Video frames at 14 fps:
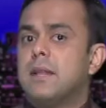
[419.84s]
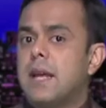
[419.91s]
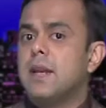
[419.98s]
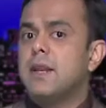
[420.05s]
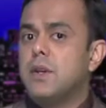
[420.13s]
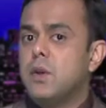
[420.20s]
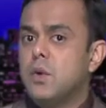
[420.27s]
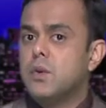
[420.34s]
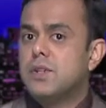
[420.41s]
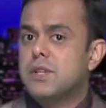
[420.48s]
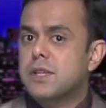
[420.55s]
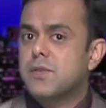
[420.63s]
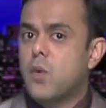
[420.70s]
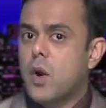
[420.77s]
Then you
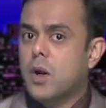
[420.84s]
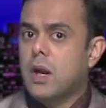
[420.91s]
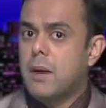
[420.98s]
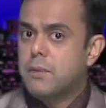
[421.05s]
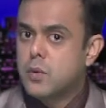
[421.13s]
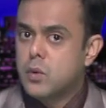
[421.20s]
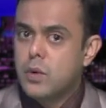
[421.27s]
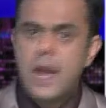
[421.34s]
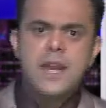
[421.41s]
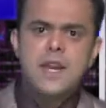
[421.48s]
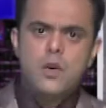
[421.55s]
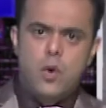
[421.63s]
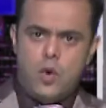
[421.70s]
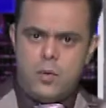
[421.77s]
just walk up to
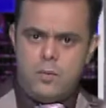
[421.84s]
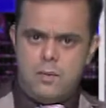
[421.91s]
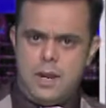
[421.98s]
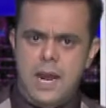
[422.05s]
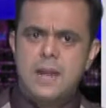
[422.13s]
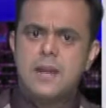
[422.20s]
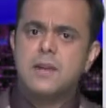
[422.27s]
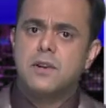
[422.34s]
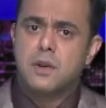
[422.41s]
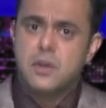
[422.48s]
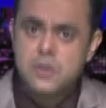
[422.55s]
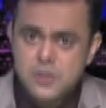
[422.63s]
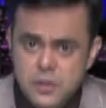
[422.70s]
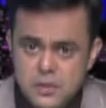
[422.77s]
any home and
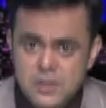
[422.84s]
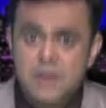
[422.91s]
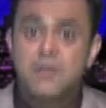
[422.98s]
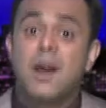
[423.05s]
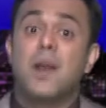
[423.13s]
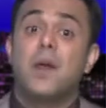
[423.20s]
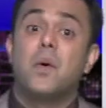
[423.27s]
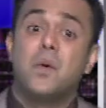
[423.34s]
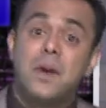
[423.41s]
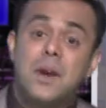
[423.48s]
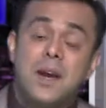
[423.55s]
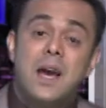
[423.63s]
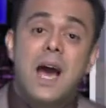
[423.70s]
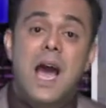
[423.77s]
introduce yourself. Hello,
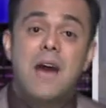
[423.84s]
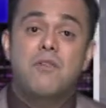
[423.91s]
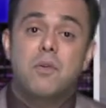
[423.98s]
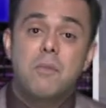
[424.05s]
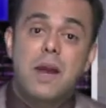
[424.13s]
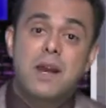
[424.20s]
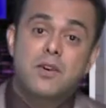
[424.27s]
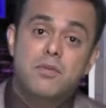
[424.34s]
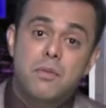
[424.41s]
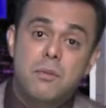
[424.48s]
I'm from Bank of